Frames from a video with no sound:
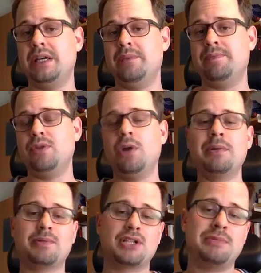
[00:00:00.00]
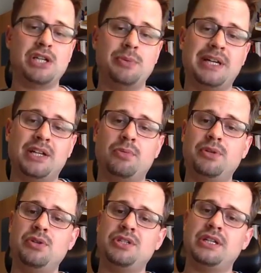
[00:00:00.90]
um, normal approximation, we can
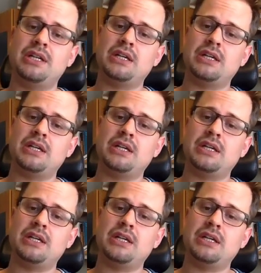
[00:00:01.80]
compute